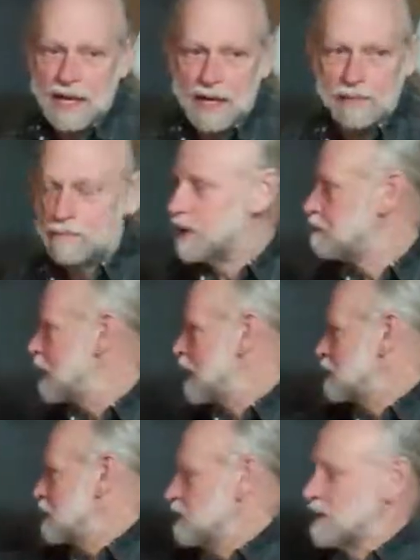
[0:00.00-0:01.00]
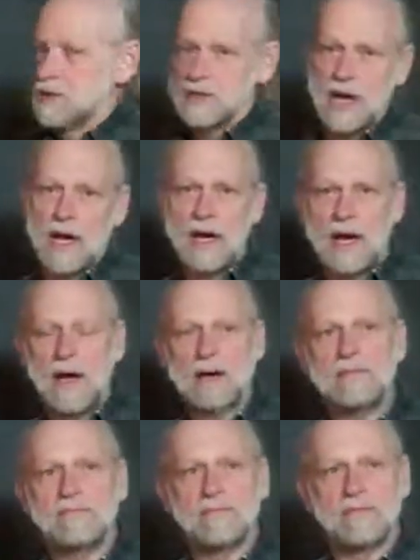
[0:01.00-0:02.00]
Uh, but back to this, I,
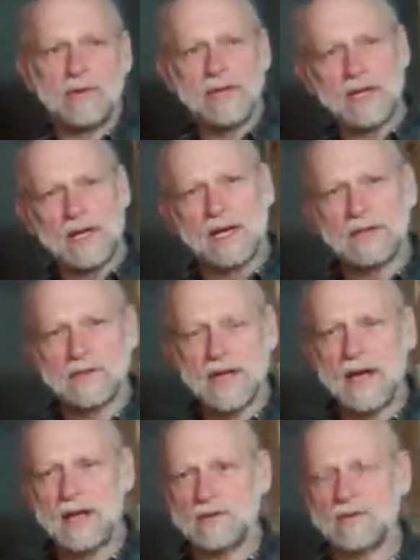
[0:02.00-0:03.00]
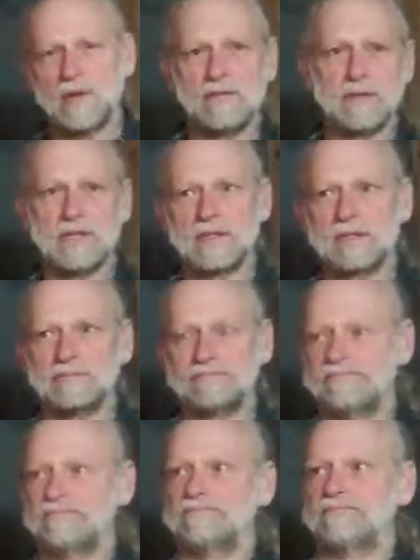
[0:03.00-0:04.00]
I realized I had sort of a
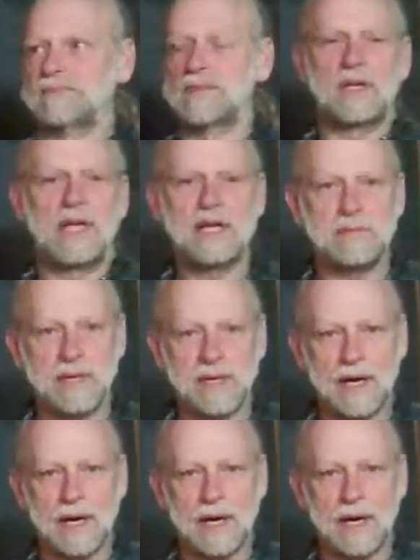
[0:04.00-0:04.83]
enlightenment.